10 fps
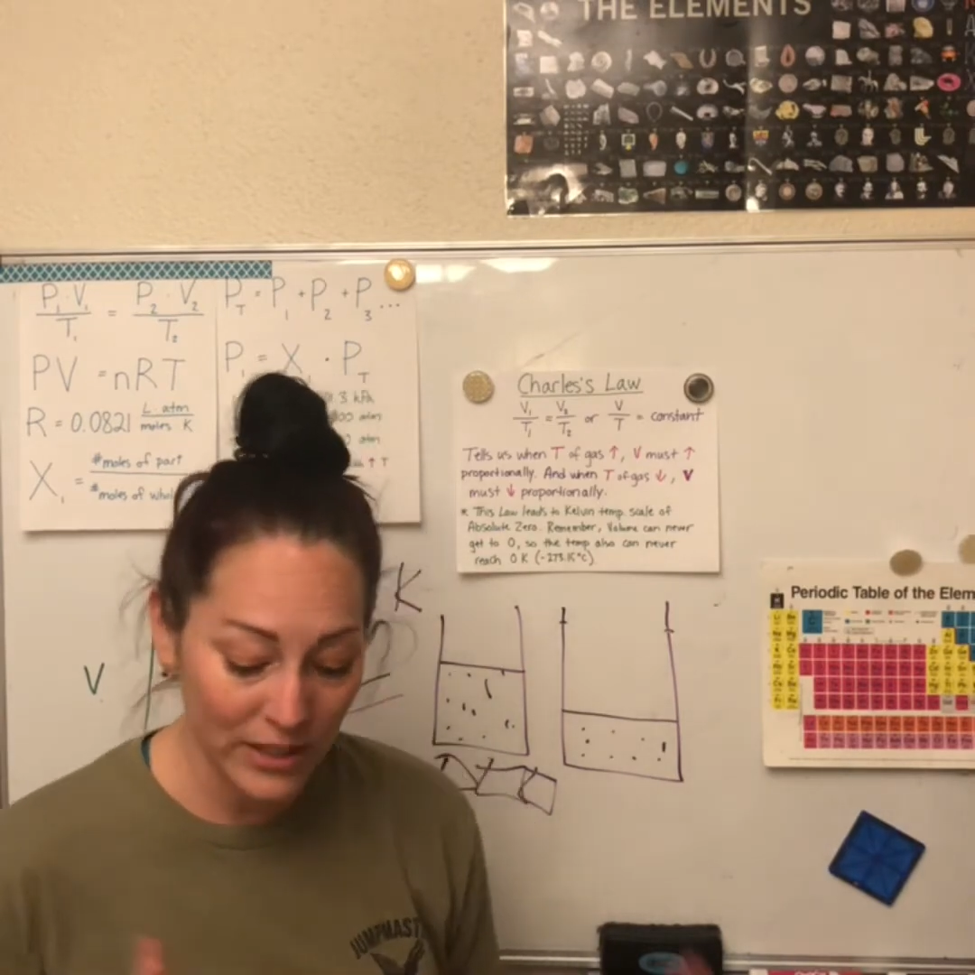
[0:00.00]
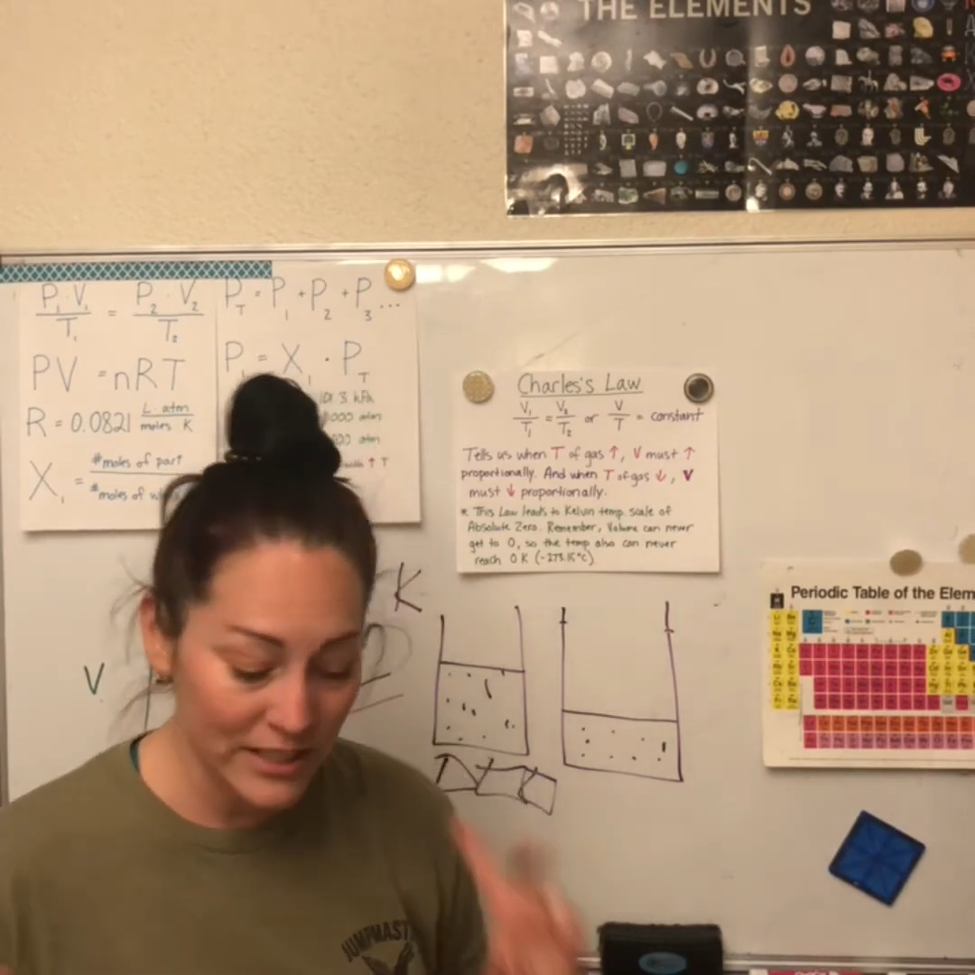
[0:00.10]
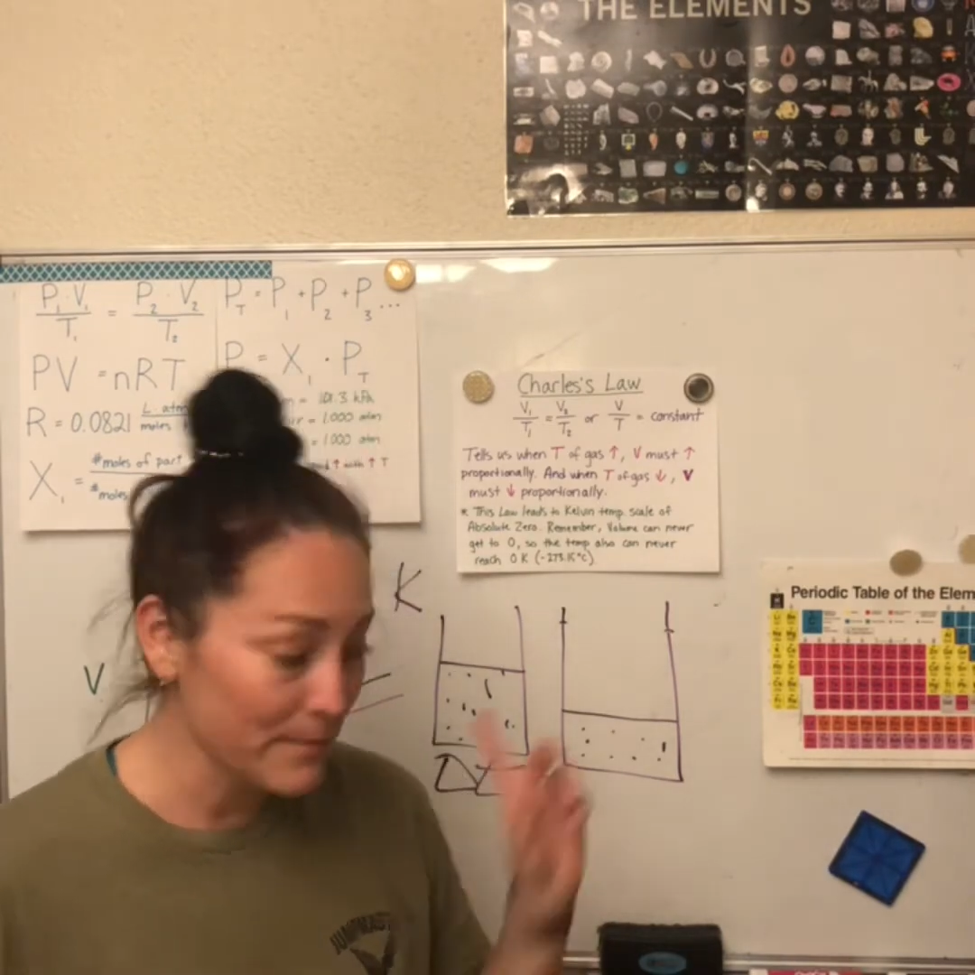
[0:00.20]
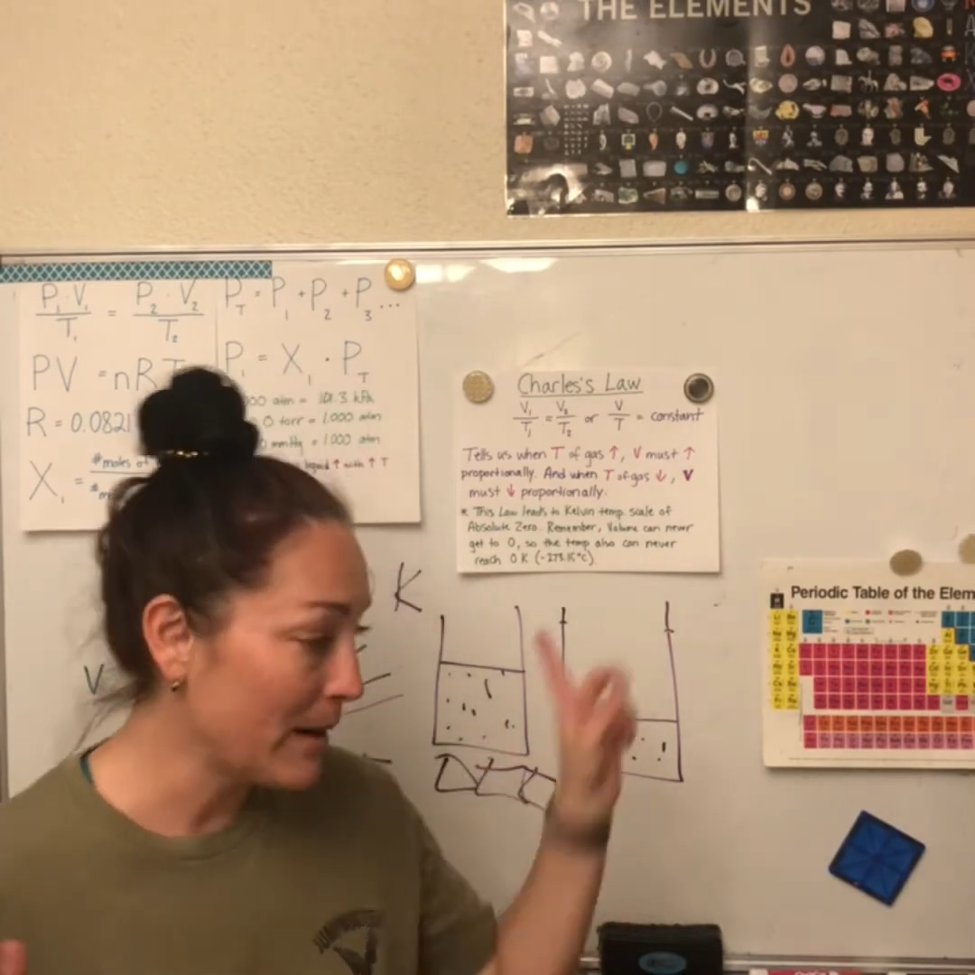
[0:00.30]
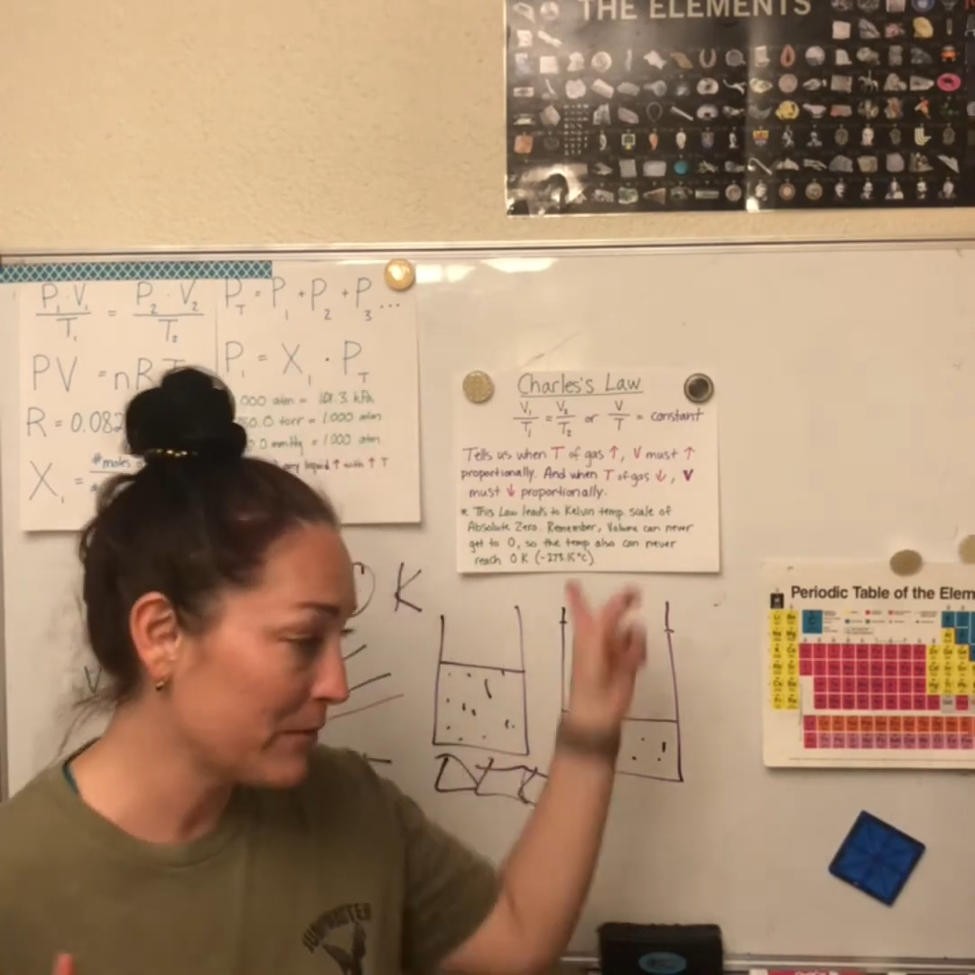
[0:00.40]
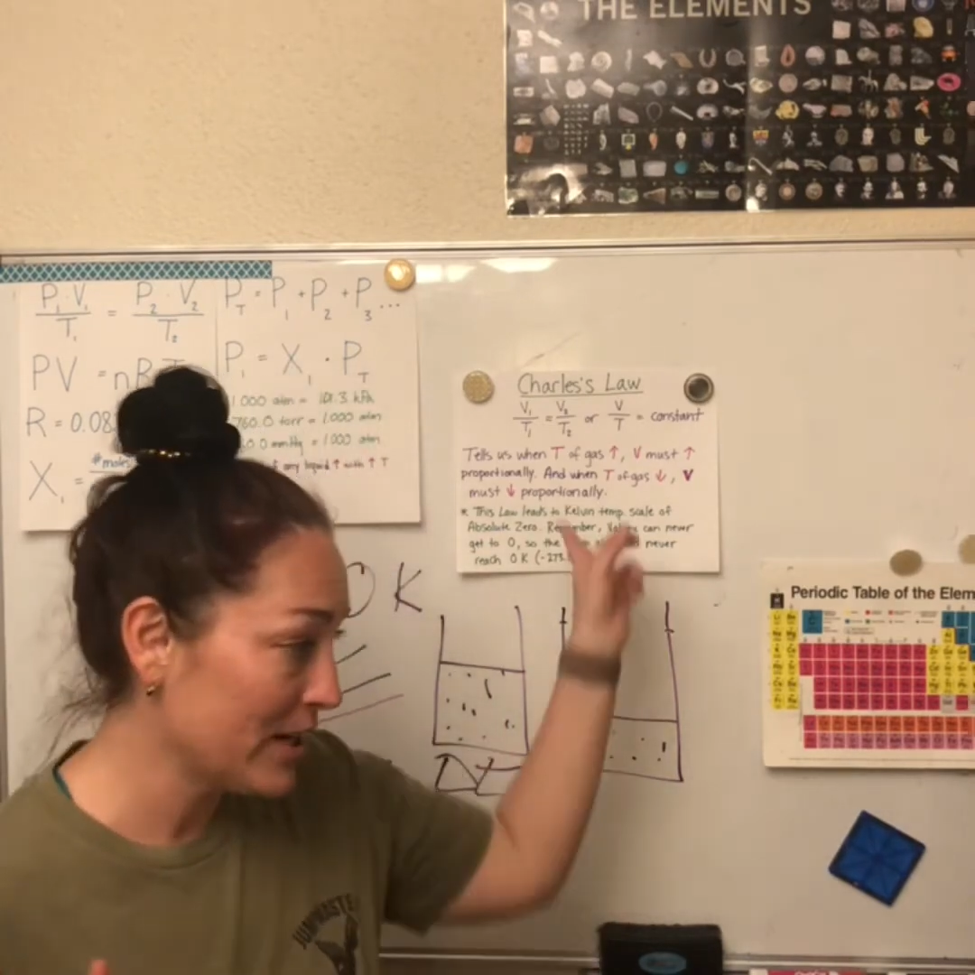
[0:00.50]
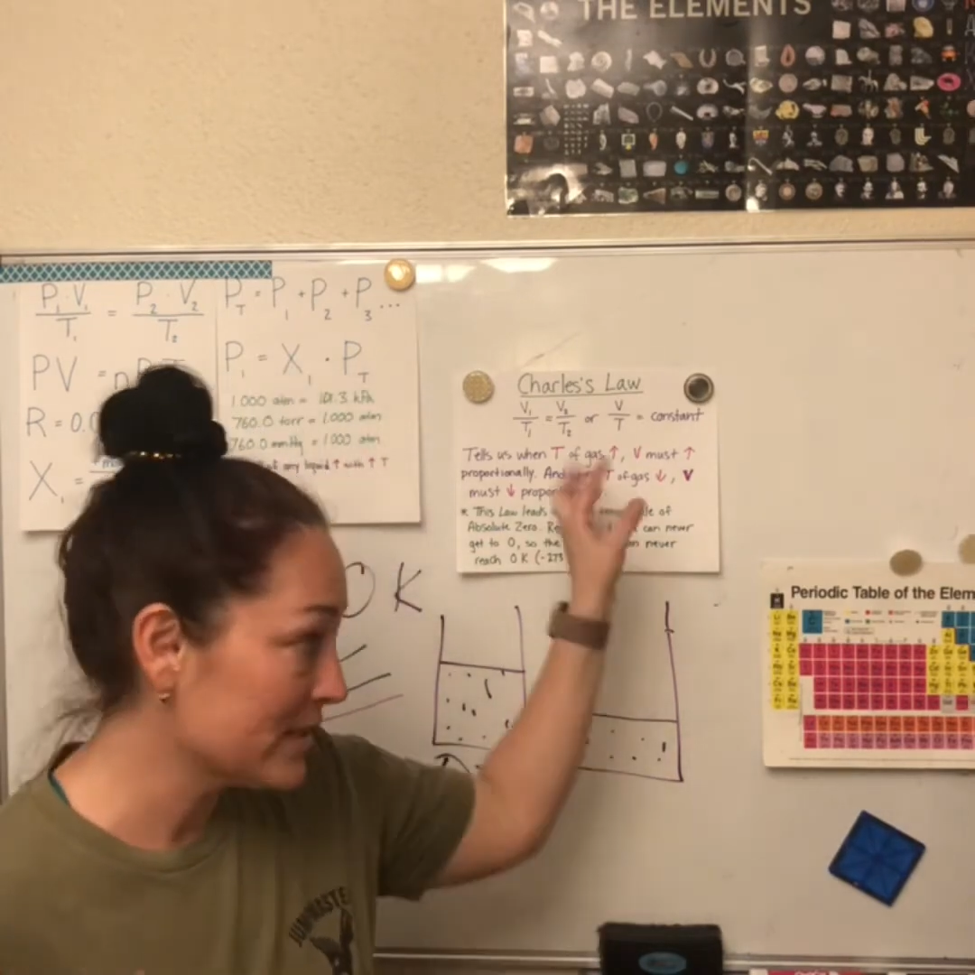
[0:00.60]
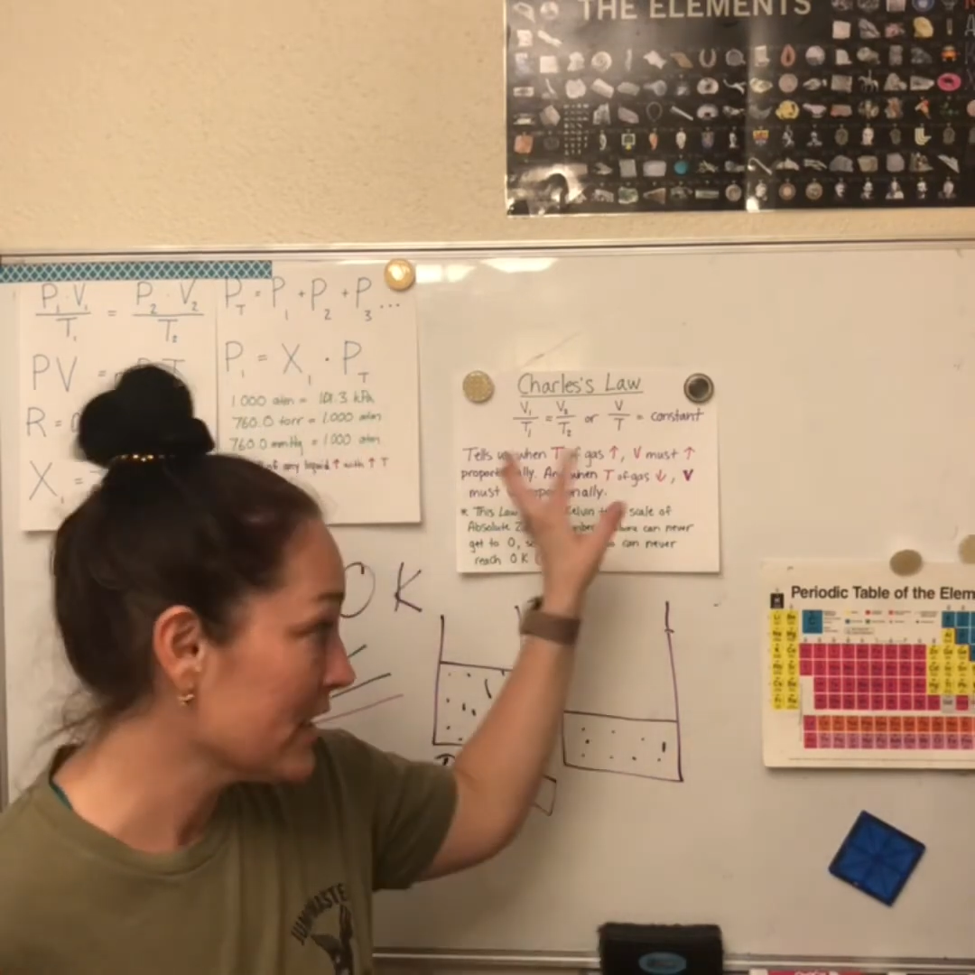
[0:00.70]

to memorize